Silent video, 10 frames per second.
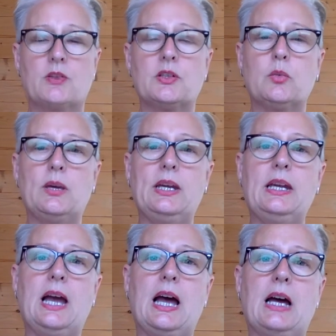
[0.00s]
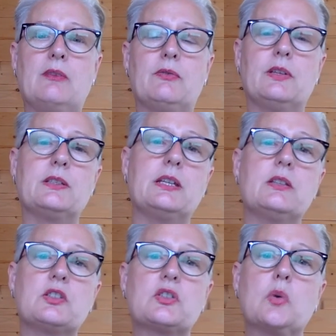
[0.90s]
So we have,
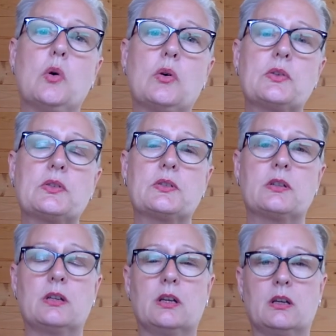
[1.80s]
since Source,